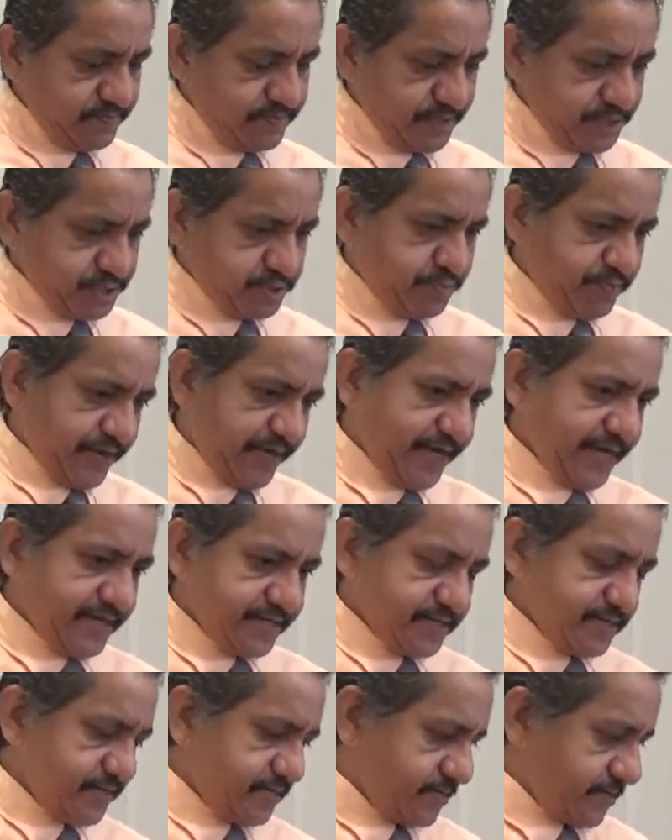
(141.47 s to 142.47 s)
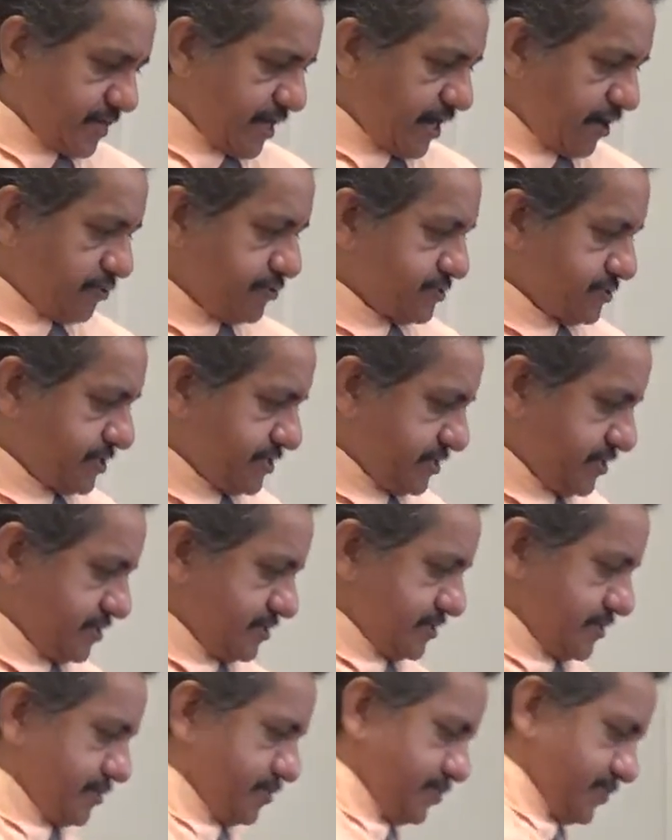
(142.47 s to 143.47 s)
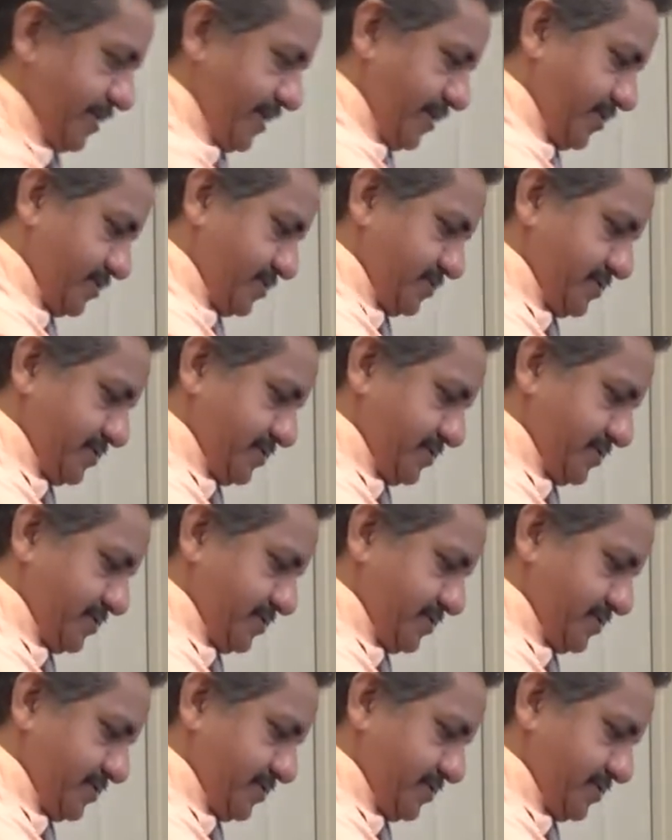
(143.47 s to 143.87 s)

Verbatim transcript: explain how it's gonna go down.